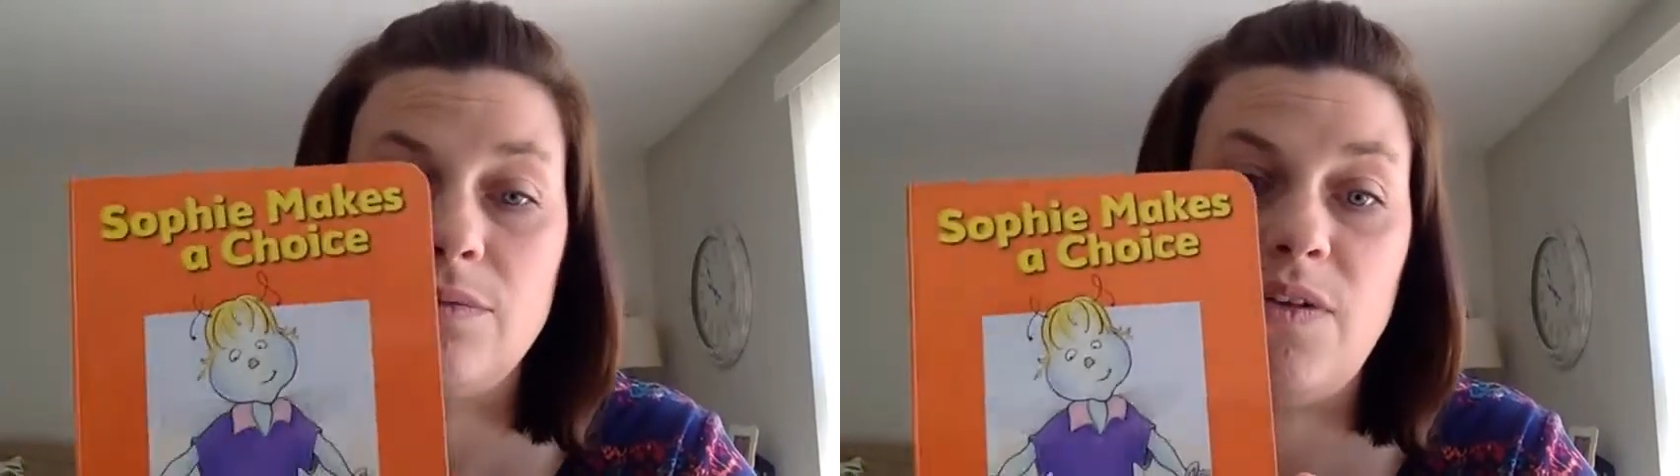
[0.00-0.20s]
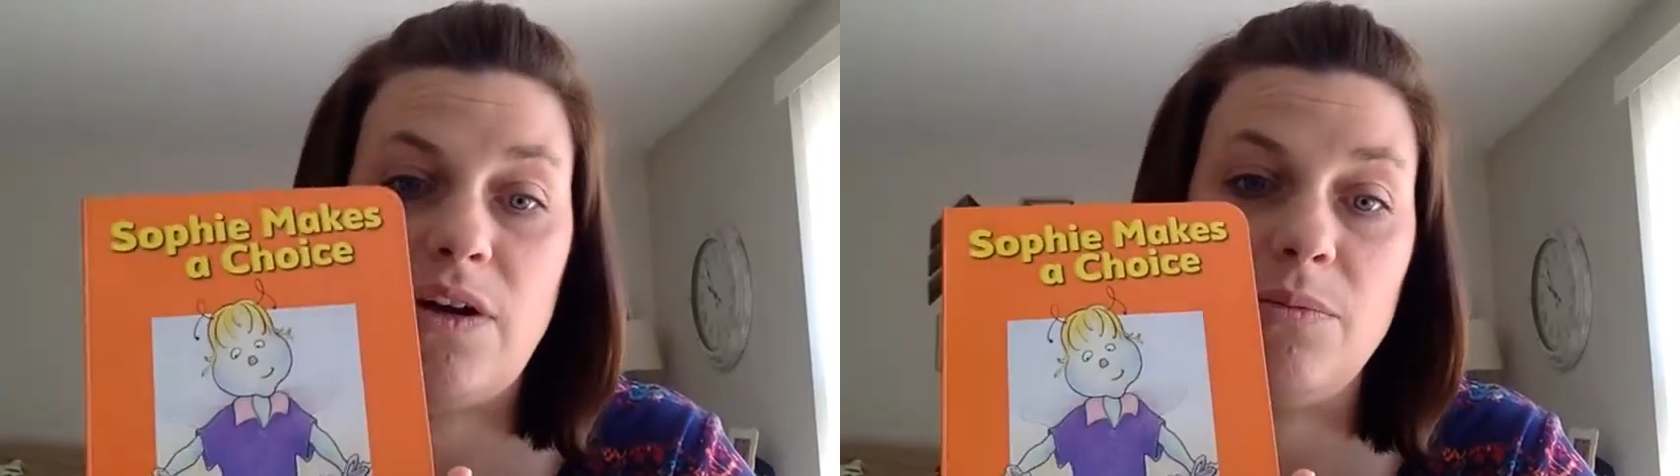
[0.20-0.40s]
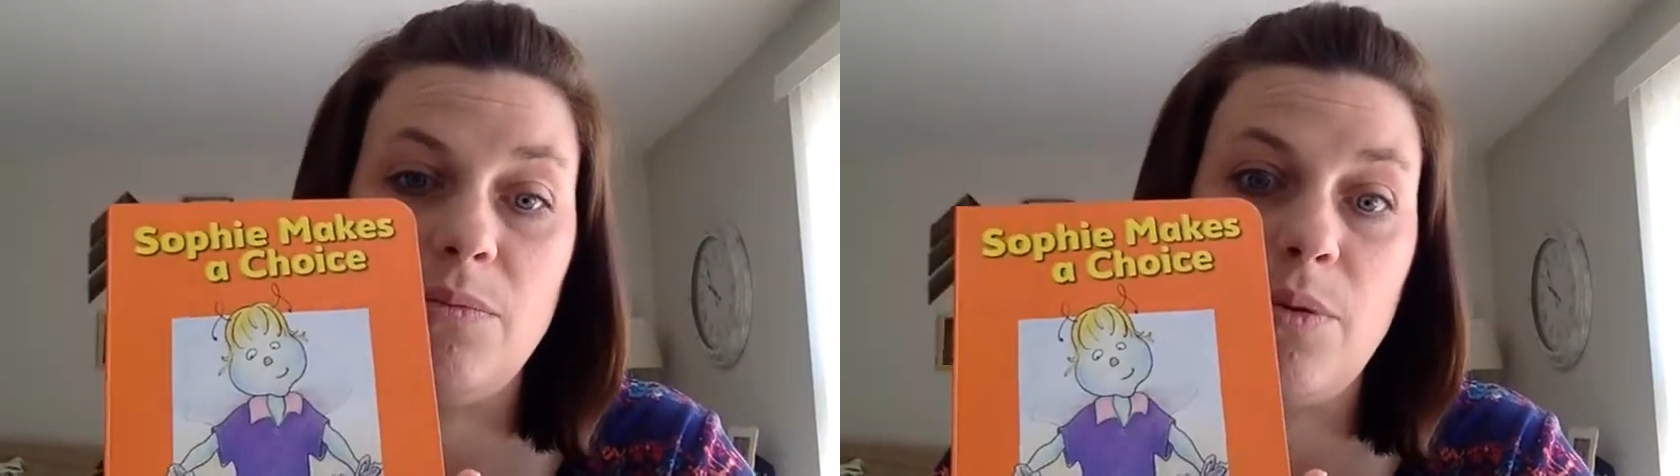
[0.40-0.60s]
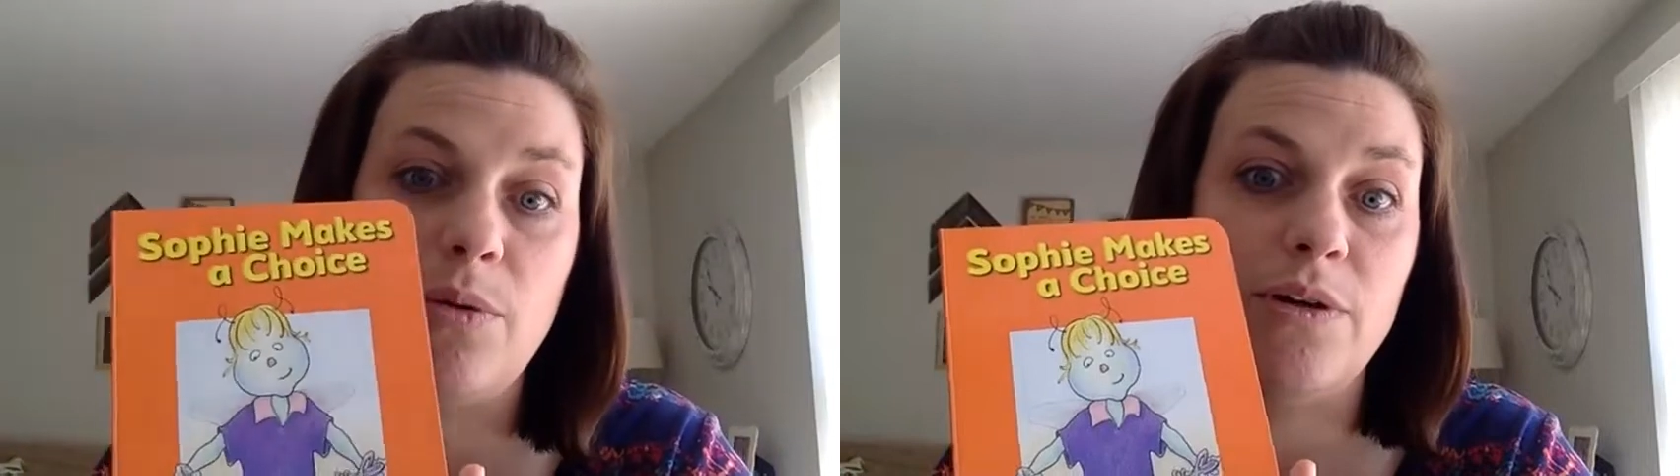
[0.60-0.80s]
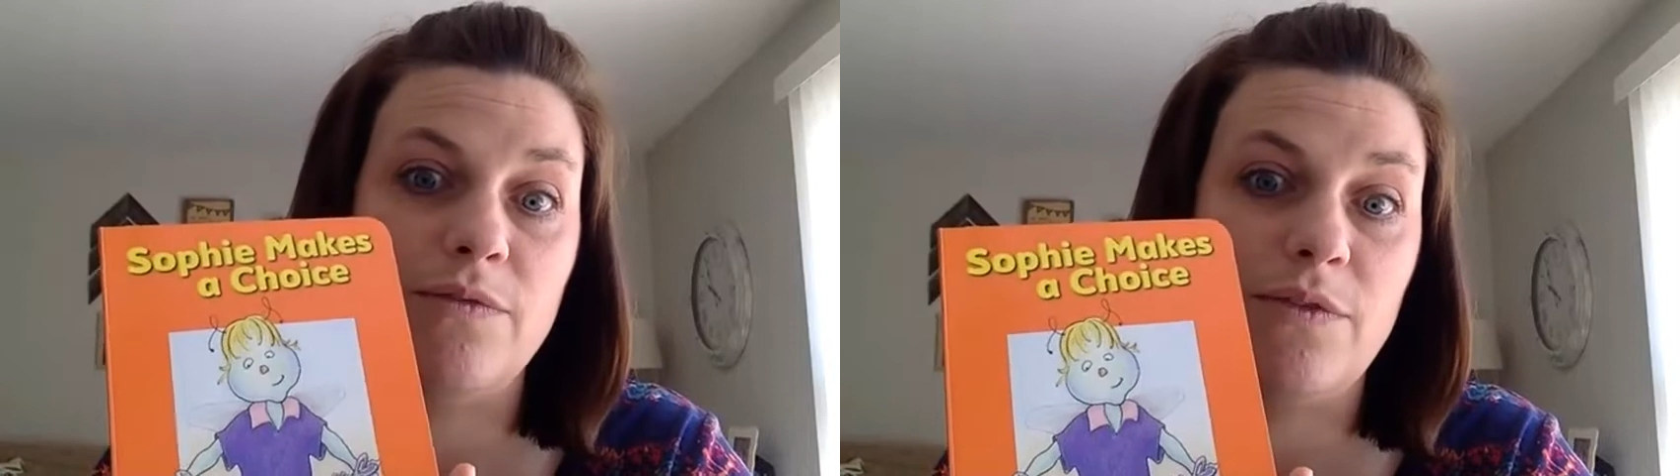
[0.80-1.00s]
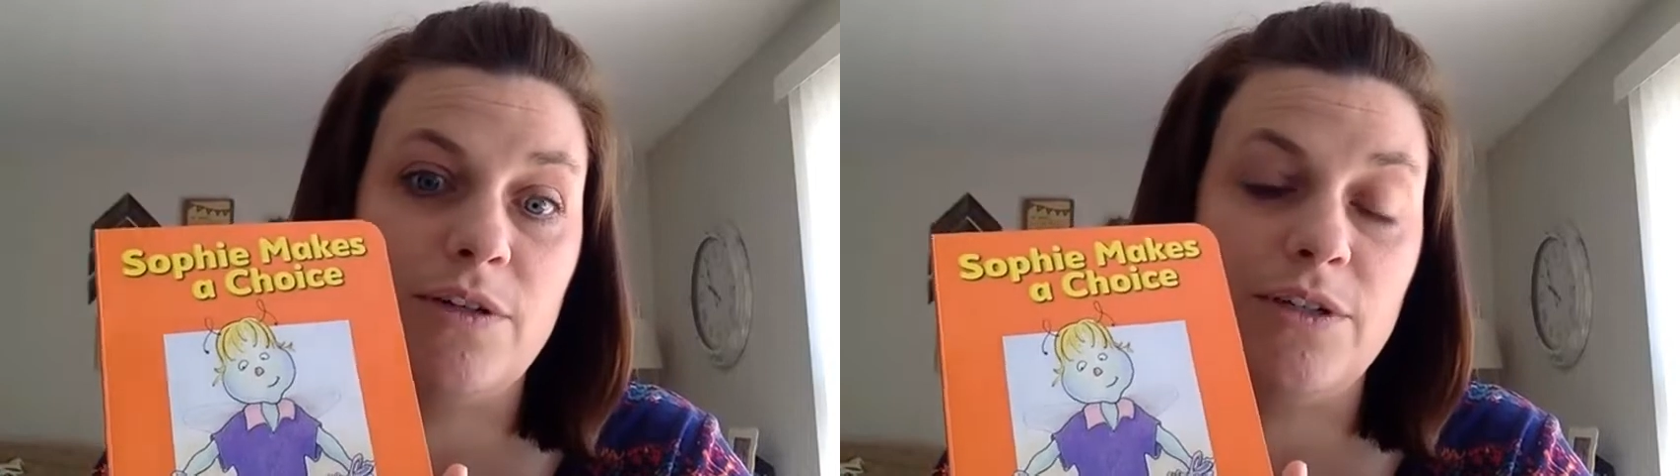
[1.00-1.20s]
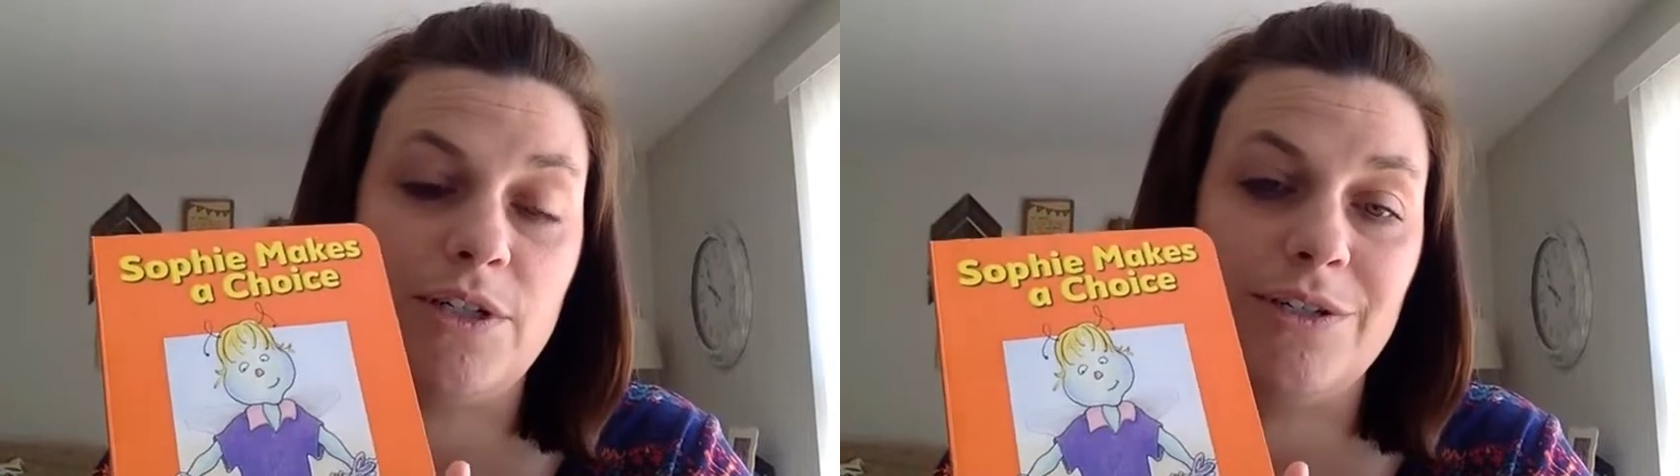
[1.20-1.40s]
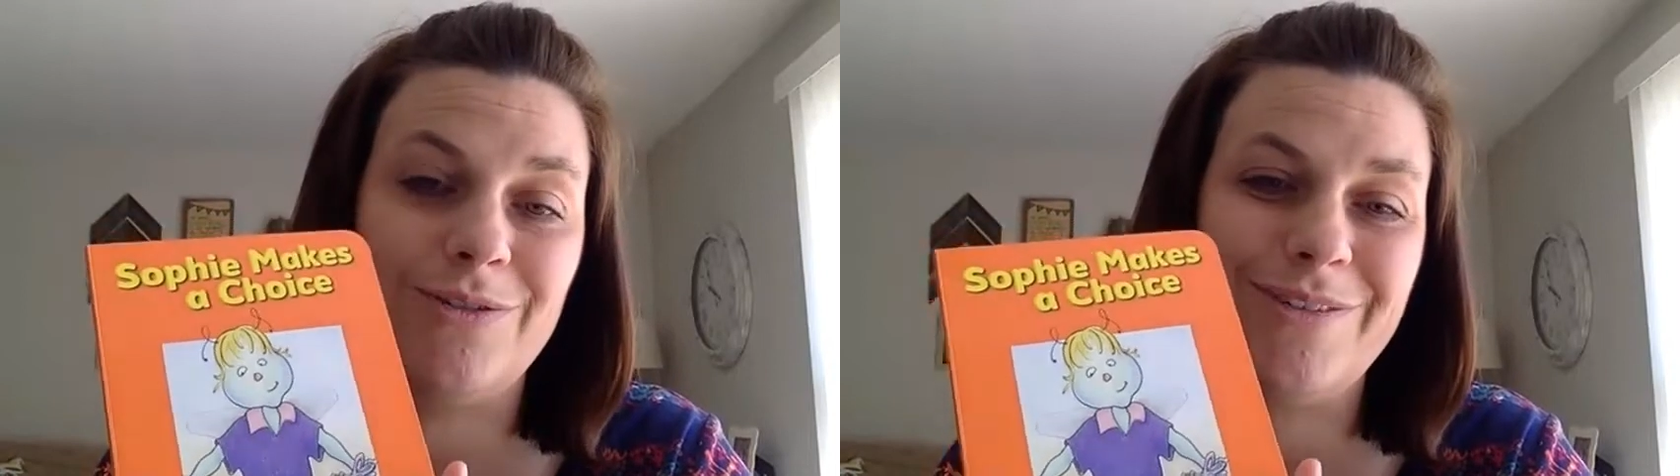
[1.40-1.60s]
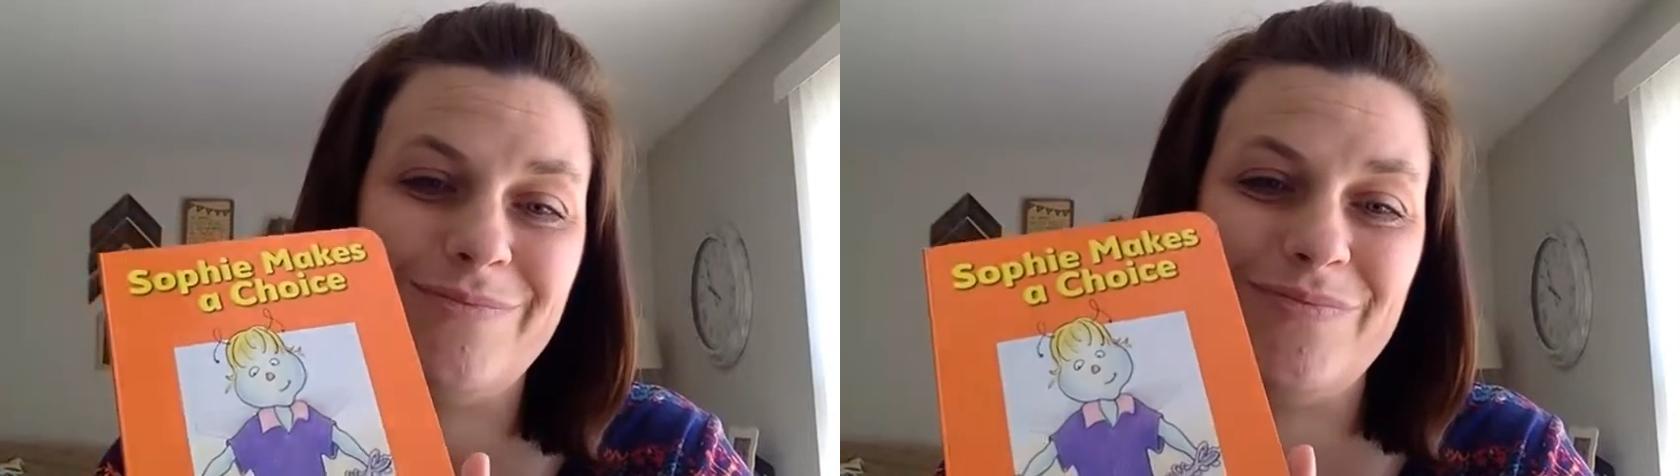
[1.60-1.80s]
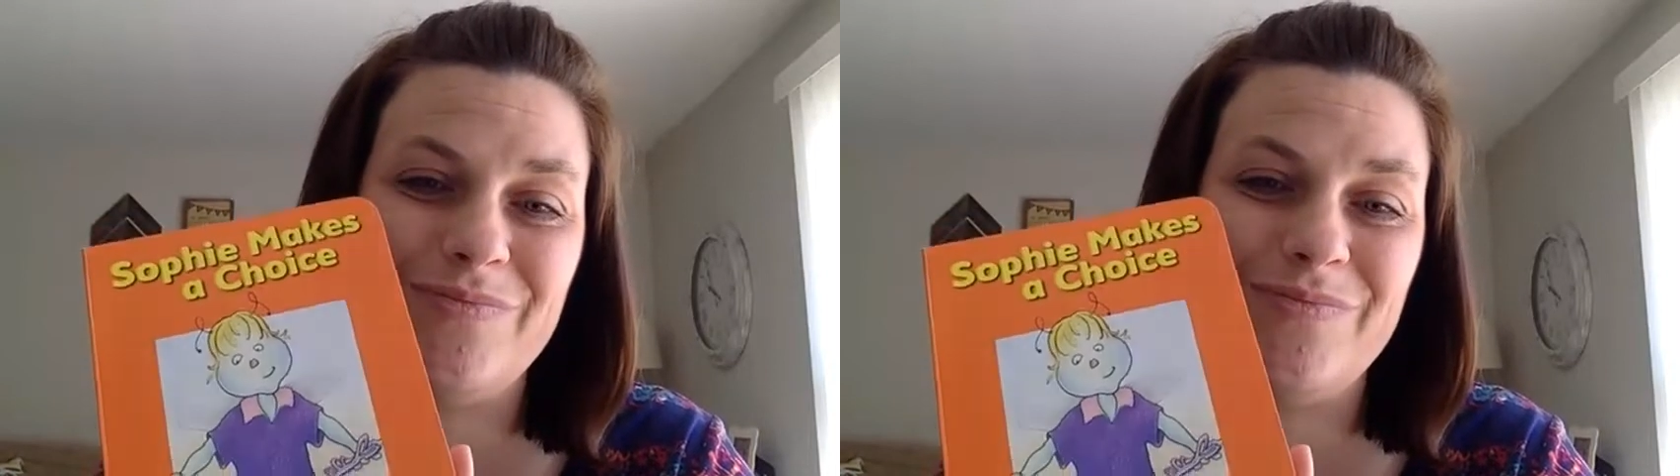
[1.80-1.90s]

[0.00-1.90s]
very important for your children.